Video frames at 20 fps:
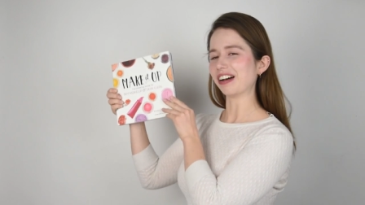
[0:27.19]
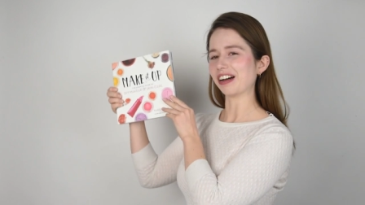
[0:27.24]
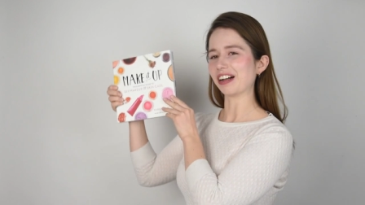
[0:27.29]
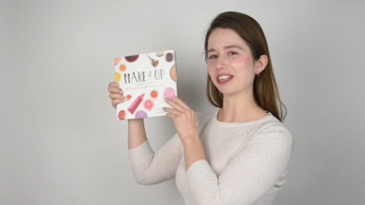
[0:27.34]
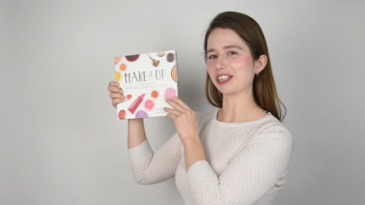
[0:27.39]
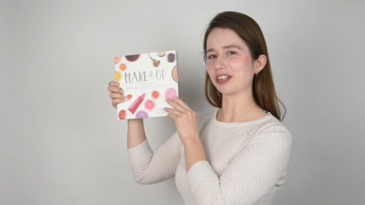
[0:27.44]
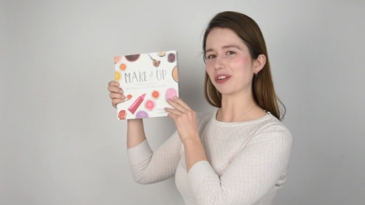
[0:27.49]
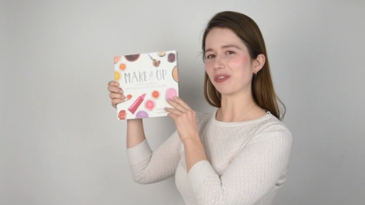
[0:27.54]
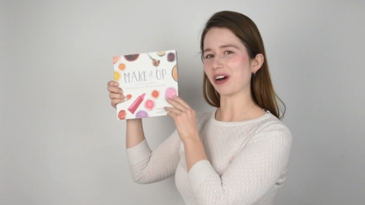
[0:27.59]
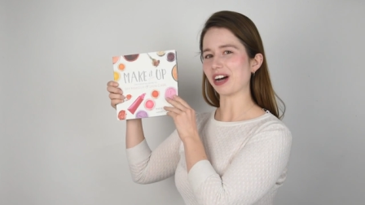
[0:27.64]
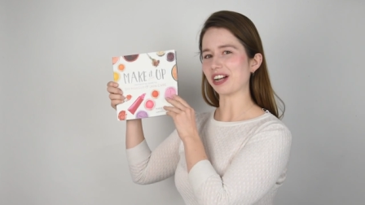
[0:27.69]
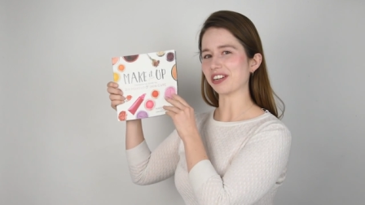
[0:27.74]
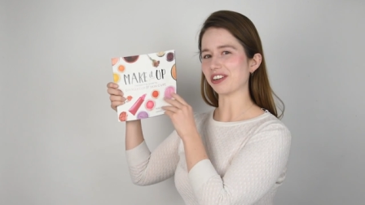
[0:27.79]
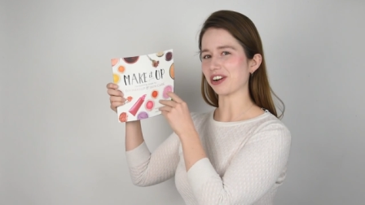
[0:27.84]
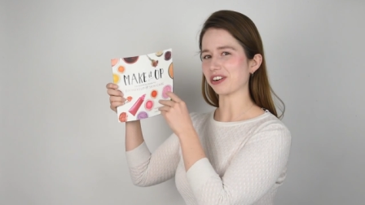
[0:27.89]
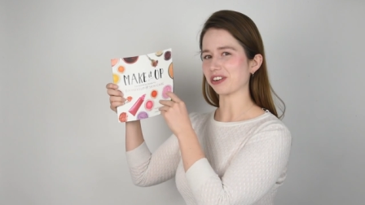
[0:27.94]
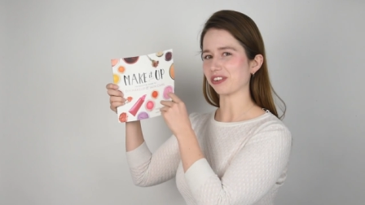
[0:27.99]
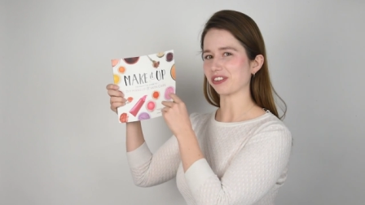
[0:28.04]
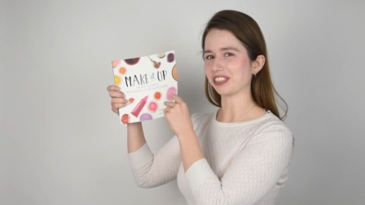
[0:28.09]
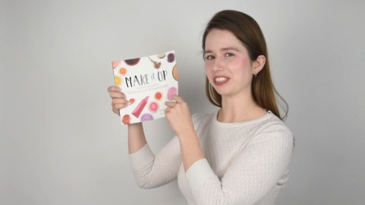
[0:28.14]
a little while
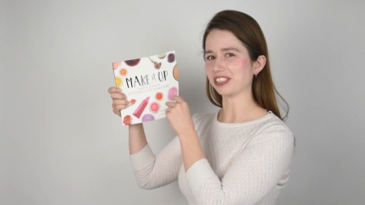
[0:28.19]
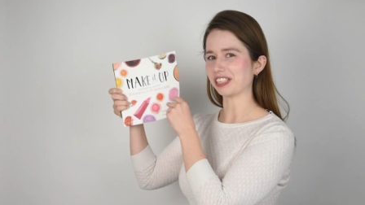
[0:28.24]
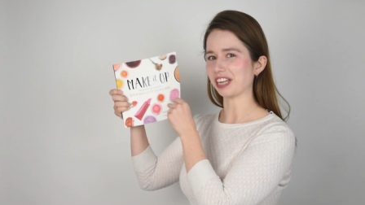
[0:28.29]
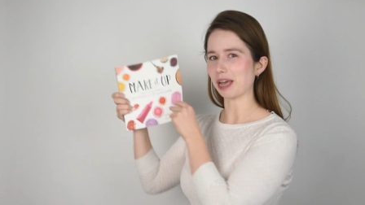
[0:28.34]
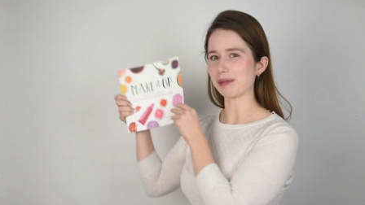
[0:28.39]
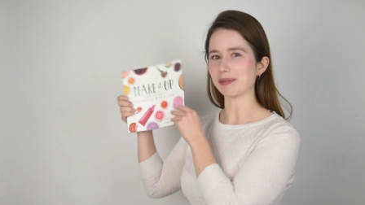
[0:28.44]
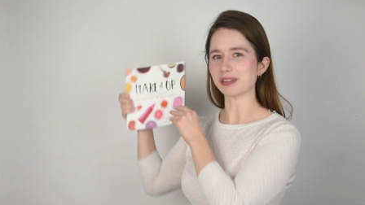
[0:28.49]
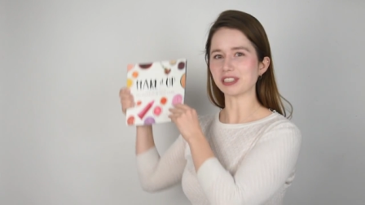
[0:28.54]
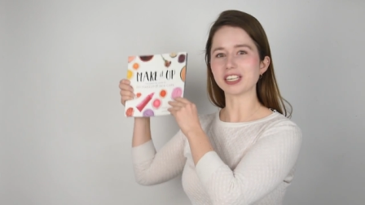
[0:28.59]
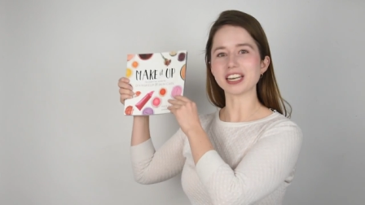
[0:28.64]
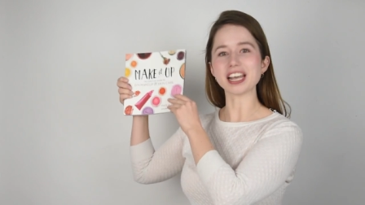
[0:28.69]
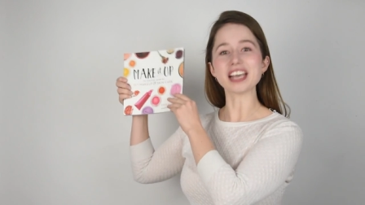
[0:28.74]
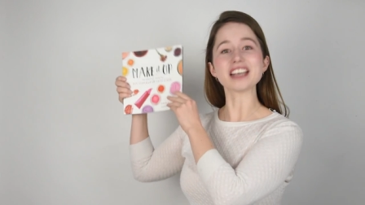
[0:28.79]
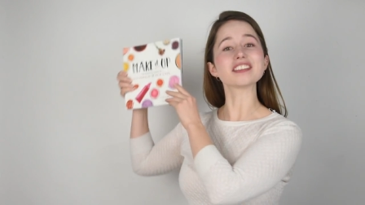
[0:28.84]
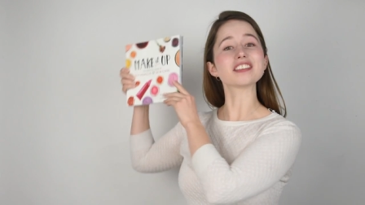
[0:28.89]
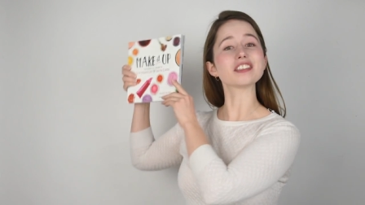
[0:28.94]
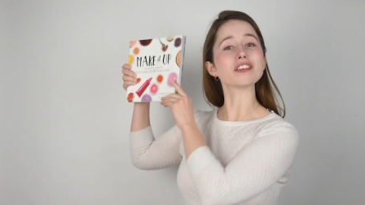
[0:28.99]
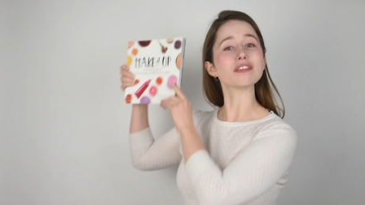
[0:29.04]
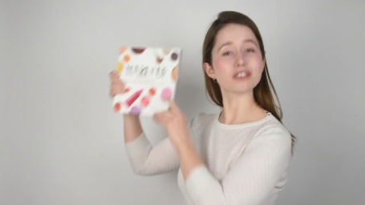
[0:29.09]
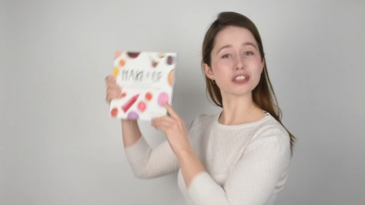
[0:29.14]
longer than today, but today
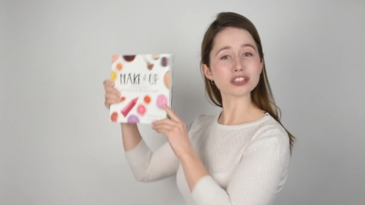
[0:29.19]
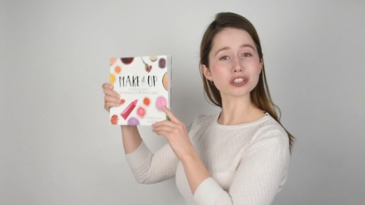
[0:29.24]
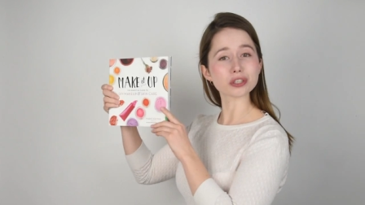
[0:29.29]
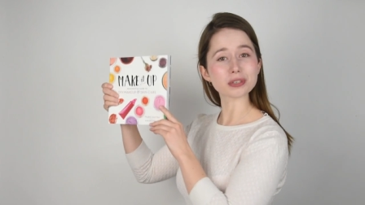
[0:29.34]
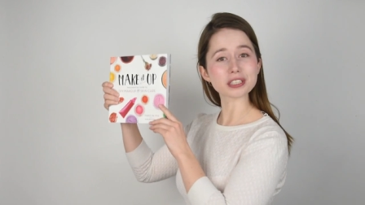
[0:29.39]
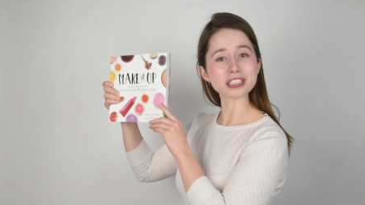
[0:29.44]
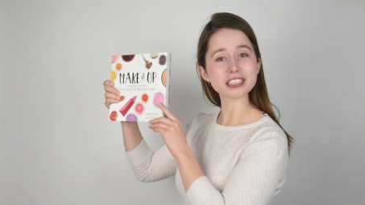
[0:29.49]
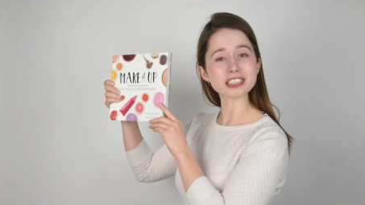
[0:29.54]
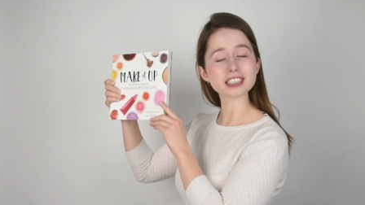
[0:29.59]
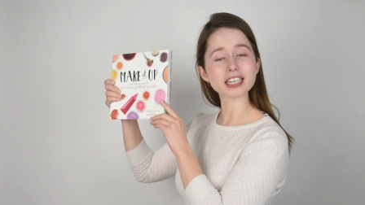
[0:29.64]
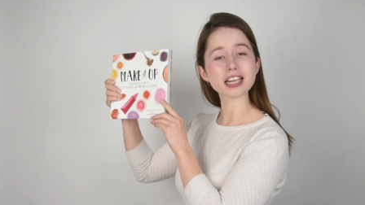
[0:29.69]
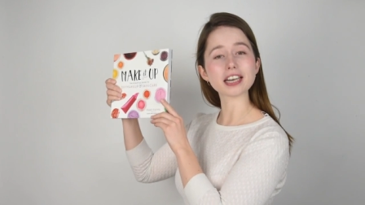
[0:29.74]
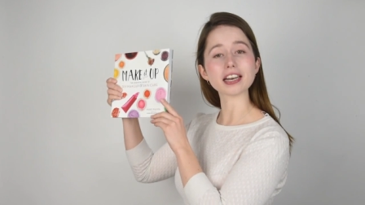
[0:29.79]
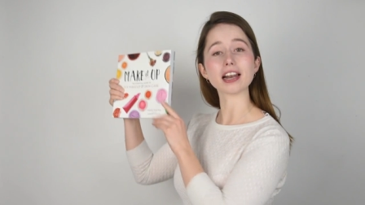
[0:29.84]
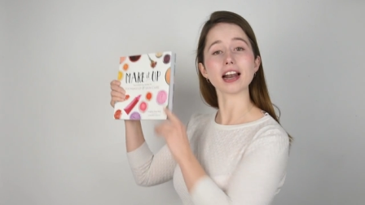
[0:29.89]
is the official release date,